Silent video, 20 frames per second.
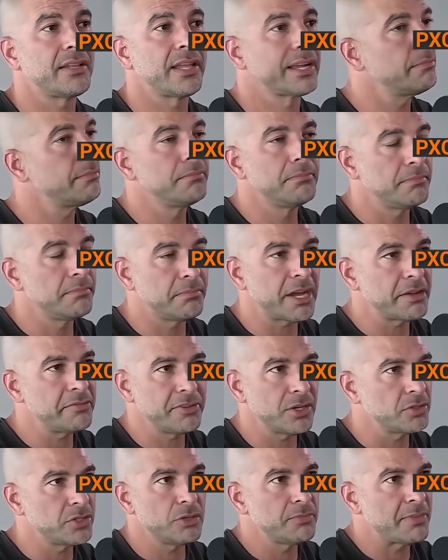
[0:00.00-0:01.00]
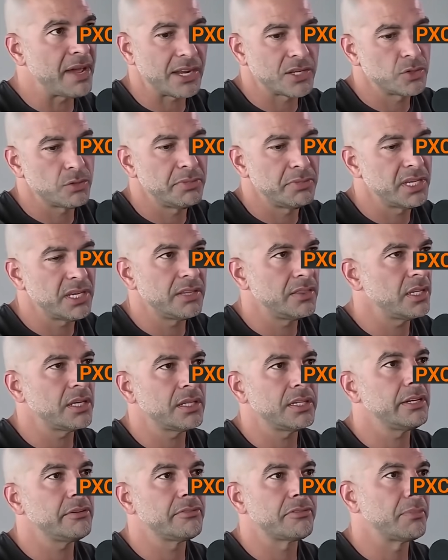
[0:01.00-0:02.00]
Like my VO2 max would be in the
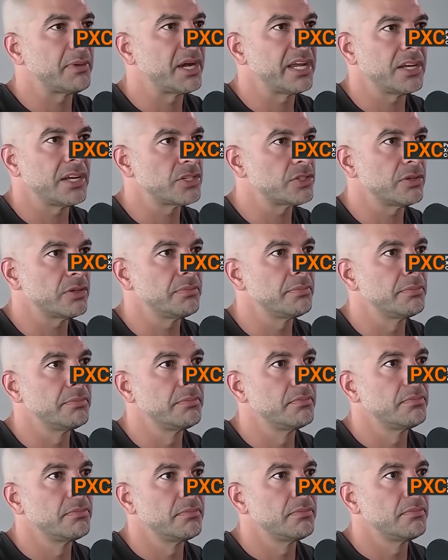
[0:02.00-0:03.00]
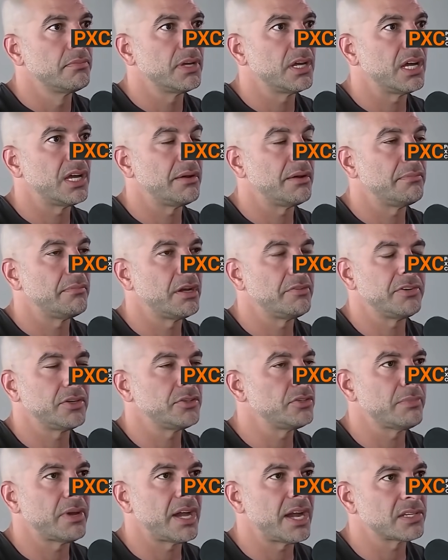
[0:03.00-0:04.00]
elite for my age group uh, my
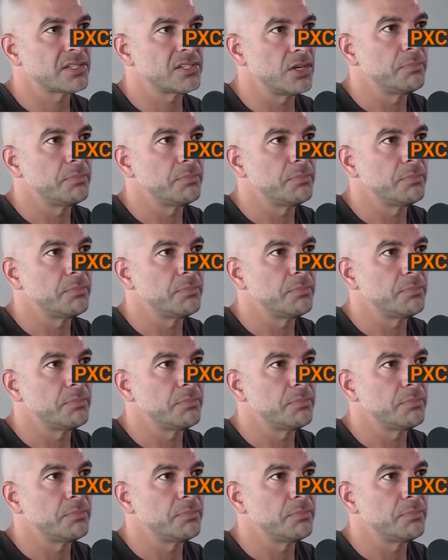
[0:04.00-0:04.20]
VO2 max.